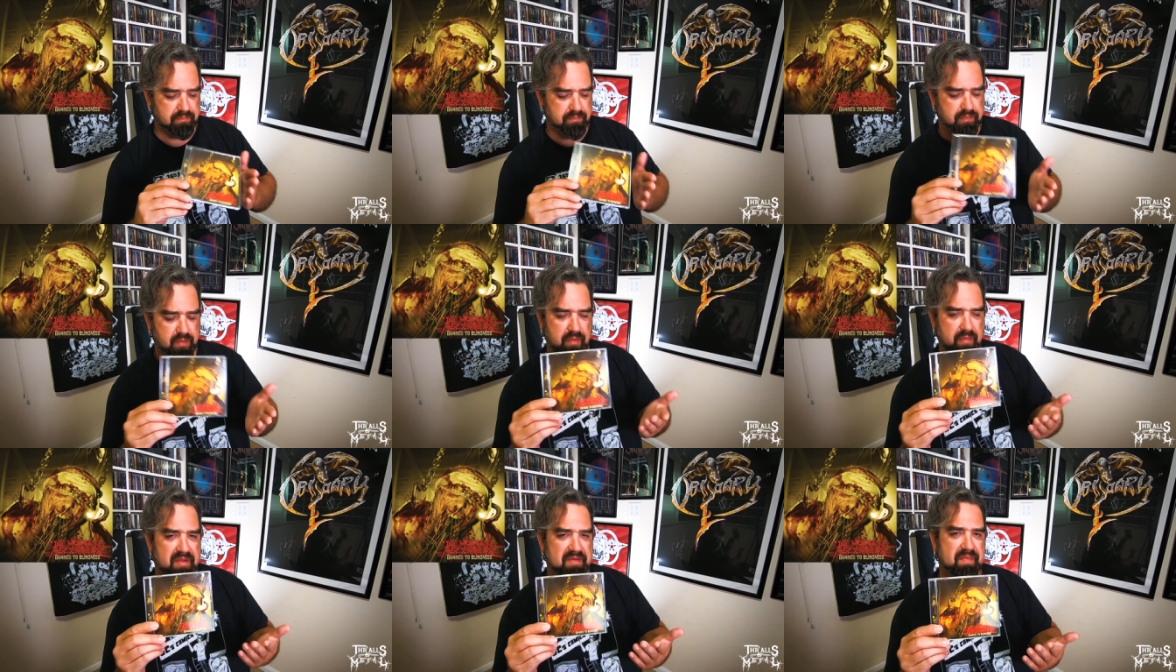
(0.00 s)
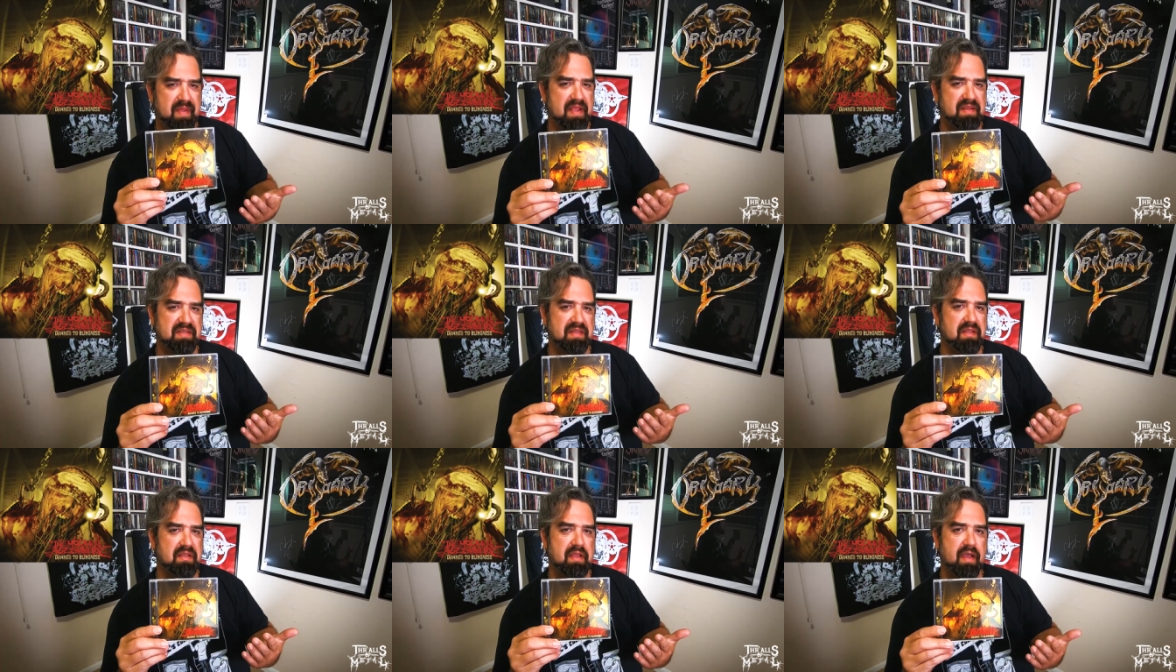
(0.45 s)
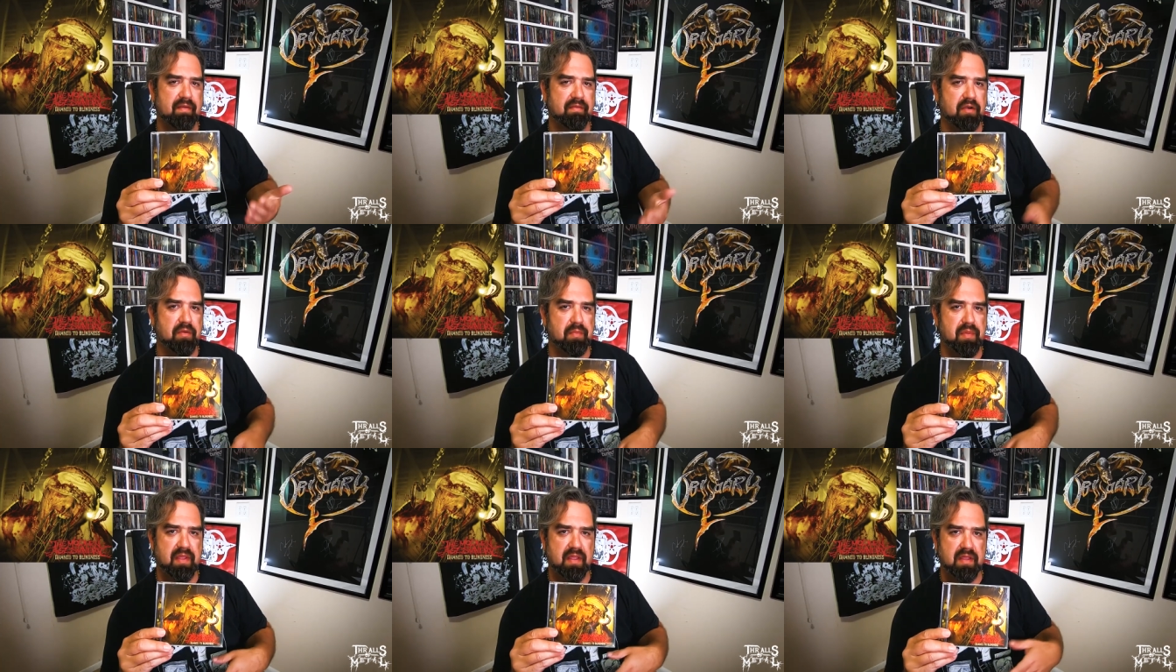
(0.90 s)
pretty much based on the
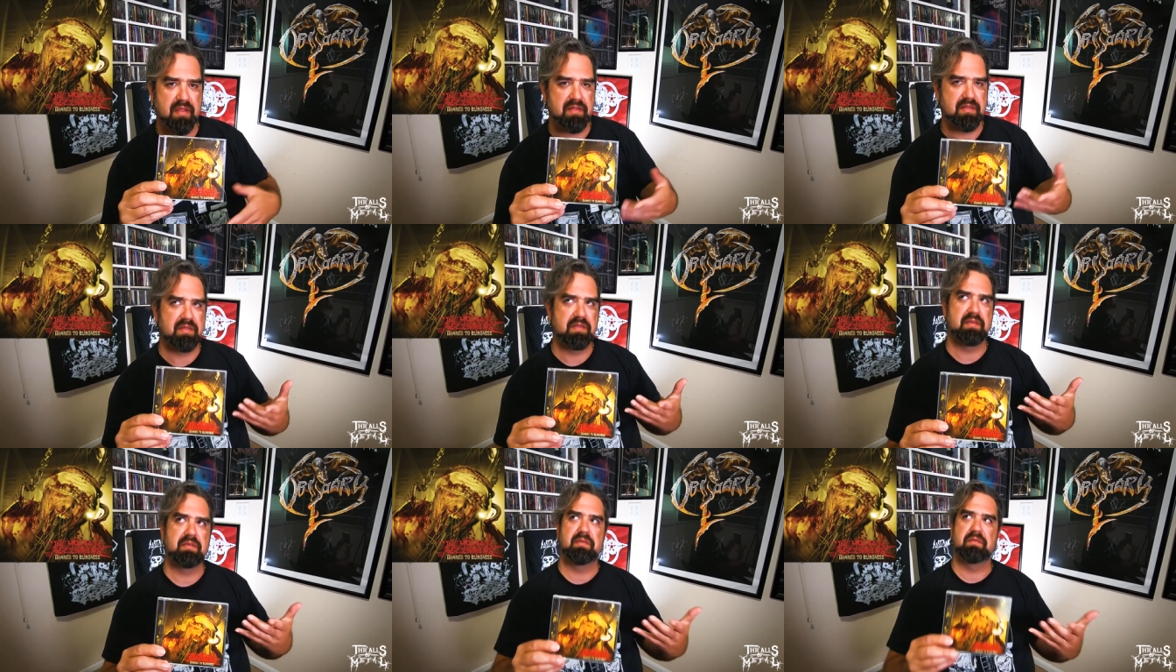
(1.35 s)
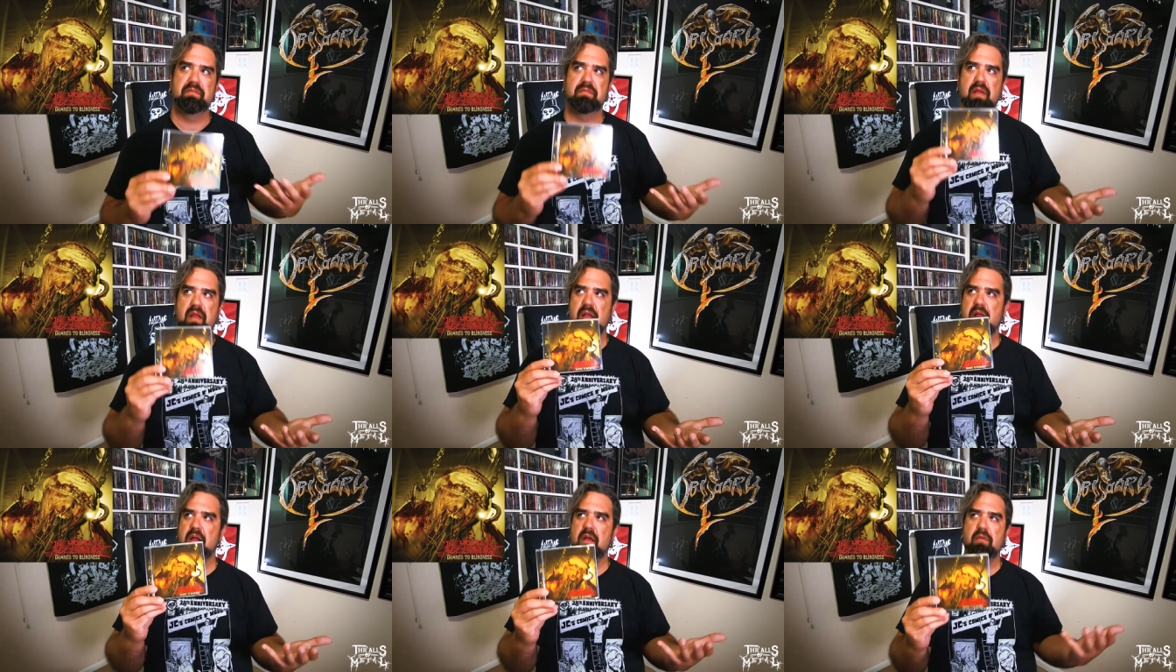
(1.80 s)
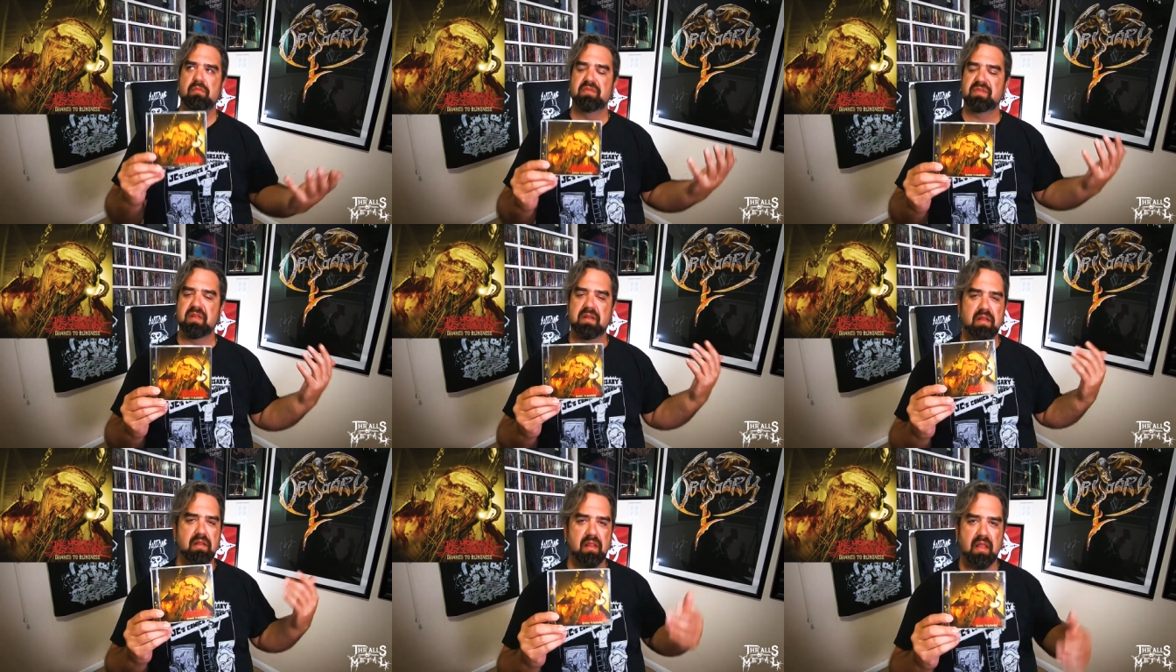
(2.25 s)
cover because I
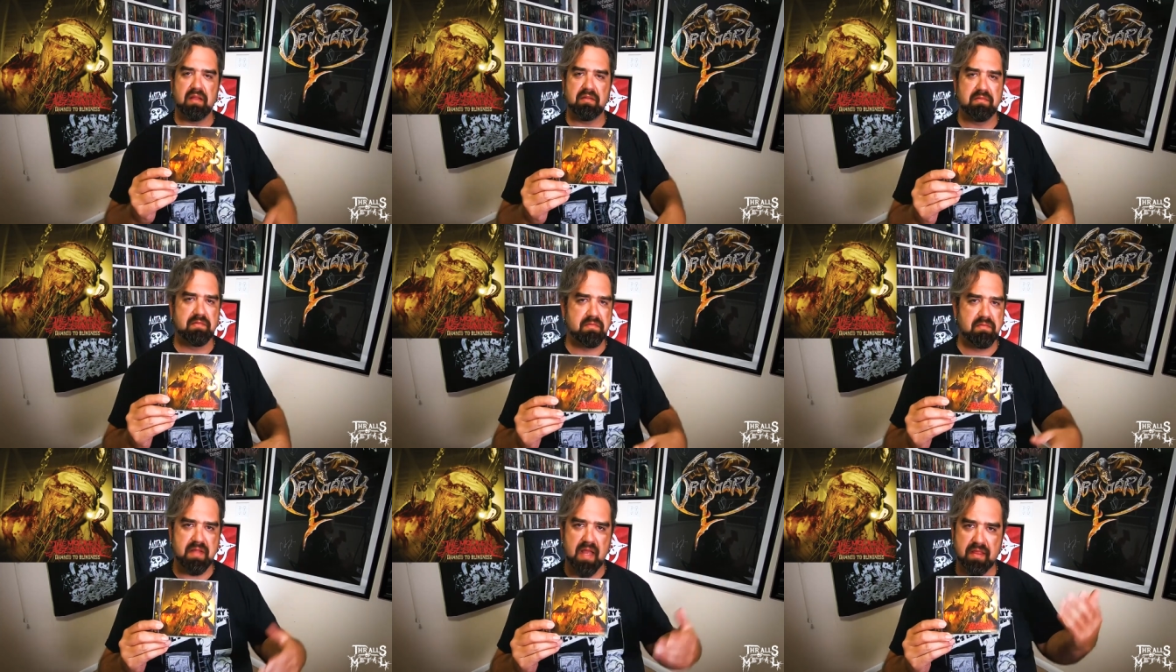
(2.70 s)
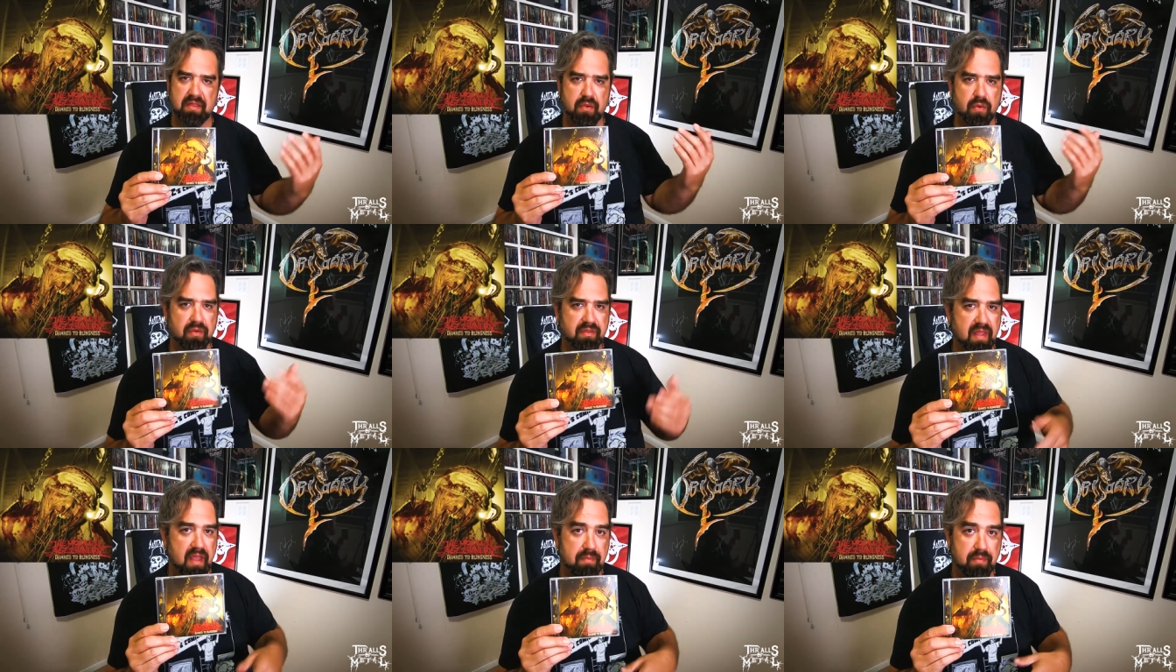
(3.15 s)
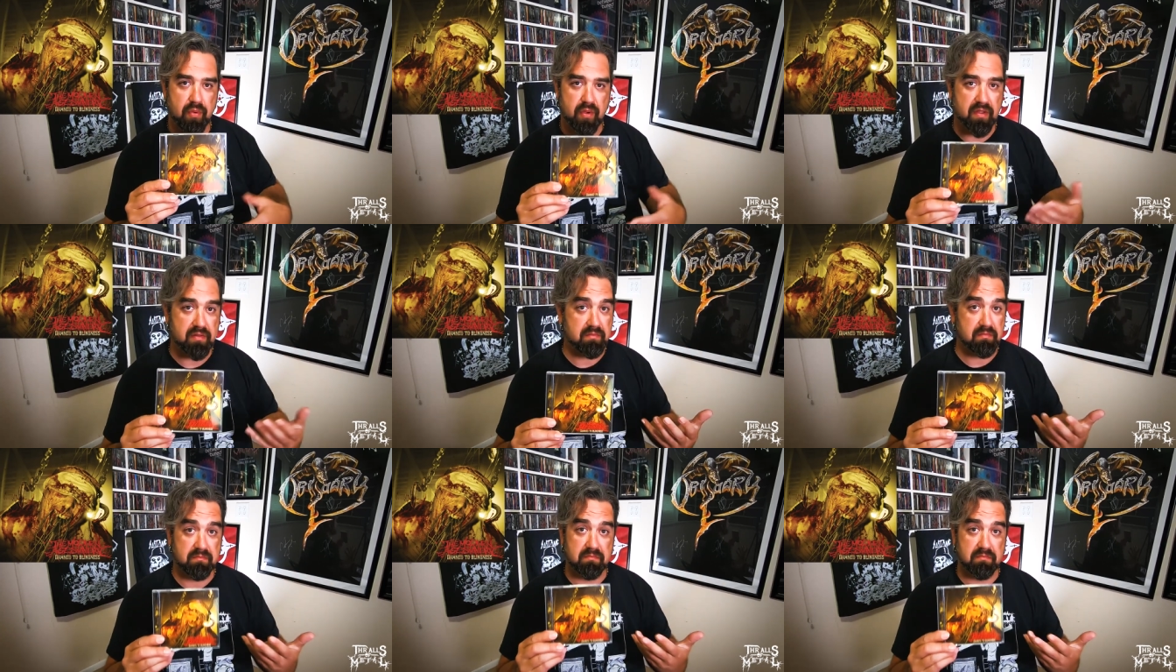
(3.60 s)
was into like deathcore at that point,